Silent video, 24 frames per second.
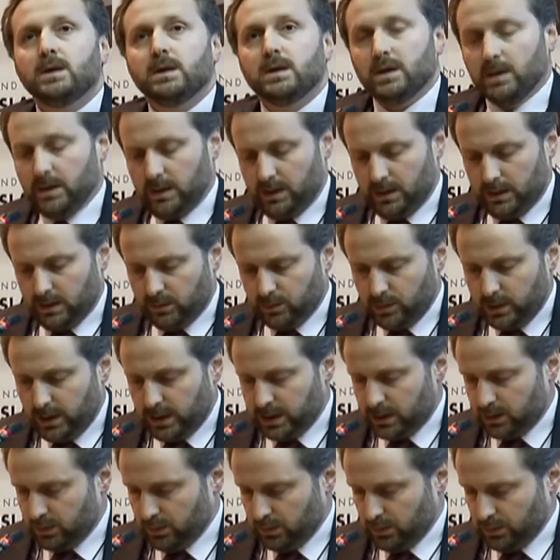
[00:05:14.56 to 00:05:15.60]
I would
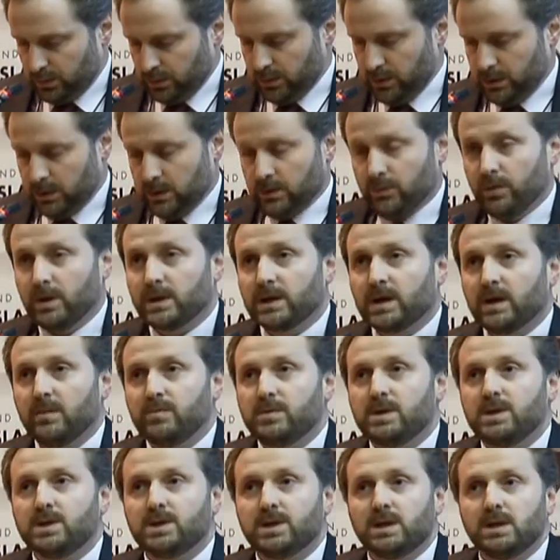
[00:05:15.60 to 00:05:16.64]
like to
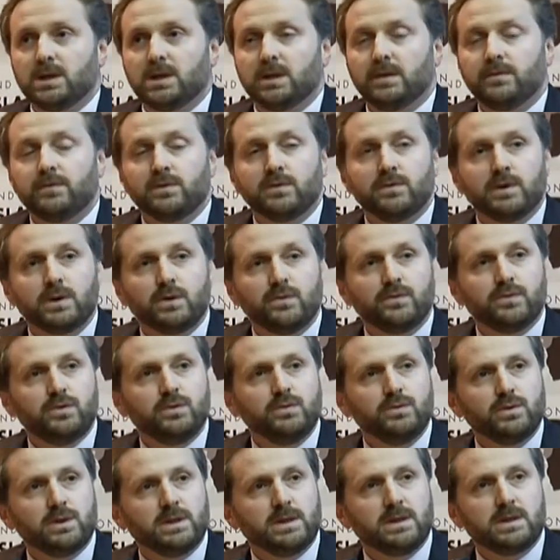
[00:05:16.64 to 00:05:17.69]
welcome each and every one of
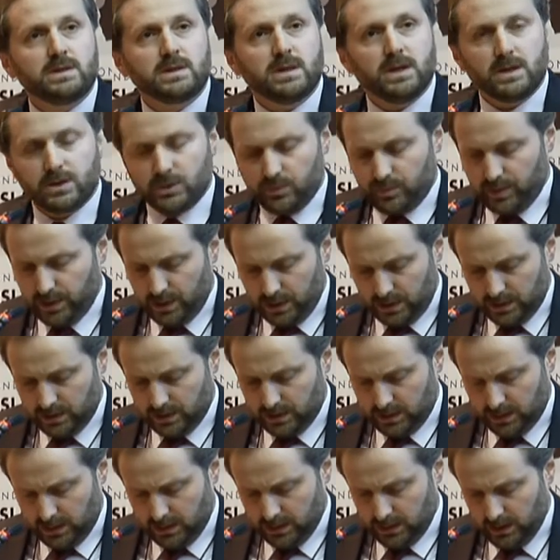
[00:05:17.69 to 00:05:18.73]
you in this
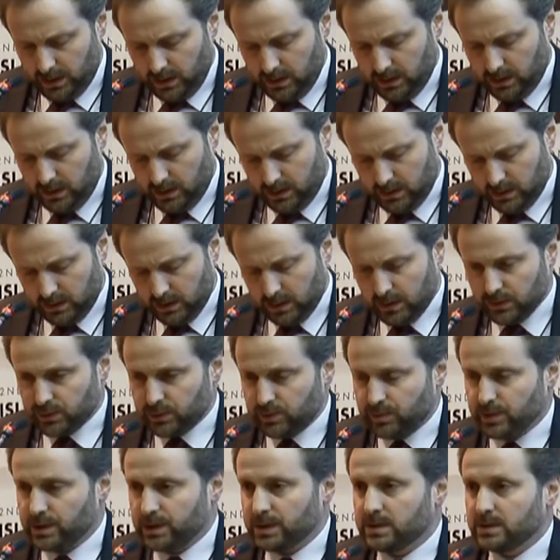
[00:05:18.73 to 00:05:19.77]
auspicious day, in this
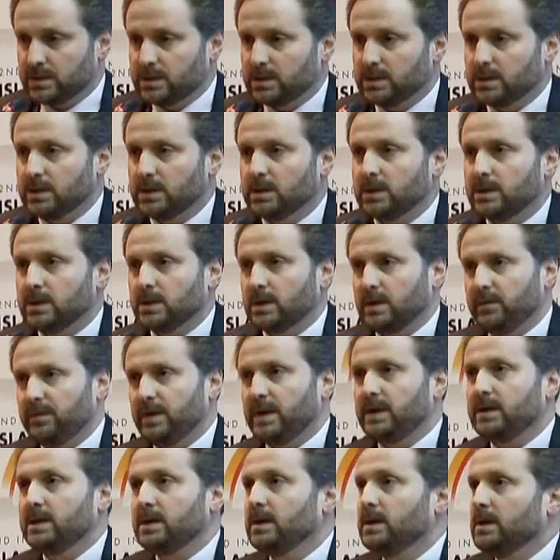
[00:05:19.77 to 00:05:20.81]
auspicious
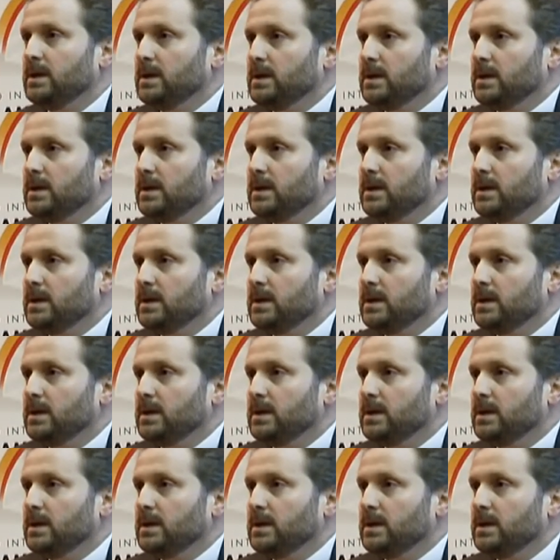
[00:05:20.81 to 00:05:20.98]
event